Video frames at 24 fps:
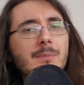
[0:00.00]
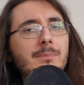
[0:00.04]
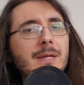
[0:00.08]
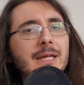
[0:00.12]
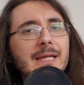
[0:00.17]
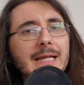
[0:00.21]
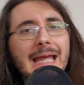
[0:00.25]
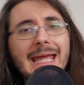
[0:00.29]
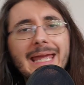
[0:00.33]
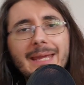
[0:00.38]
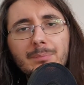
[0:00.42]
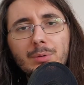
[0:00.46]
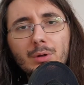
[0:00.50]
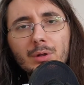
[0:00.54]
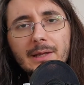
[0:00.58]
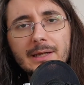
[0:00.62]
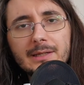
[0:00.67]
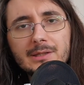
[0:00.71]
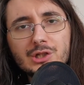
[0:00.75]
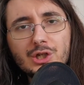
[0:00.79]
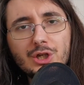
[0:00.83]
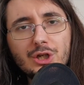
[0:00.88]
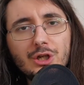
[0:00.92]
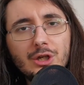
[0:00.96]
being able
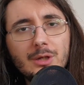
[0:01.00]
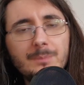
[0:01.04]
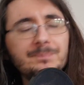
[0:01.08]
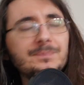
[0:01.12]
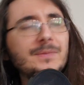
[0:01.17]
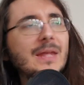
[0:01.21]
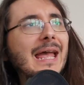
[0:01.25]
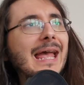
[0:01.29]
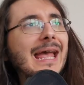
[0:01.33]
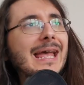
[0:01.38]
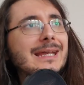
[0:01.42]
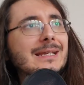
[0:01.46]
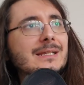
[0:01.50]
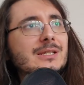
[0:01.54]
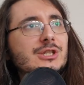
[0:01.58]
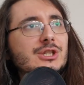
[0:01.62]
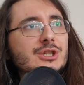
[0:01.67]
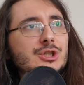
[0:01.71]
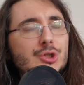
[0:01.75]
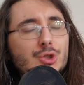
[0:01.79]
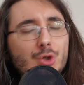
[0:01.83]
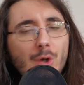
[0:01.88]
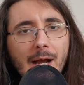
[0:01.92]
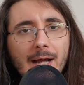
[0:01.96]
like to
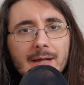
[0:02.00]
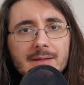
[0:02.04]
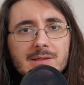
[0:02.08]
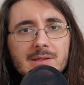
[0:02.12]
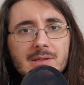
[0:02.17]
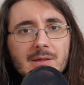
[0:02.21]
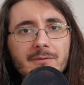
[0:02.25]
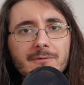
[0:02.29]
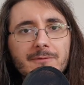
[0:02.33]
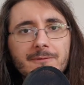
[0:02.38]
extract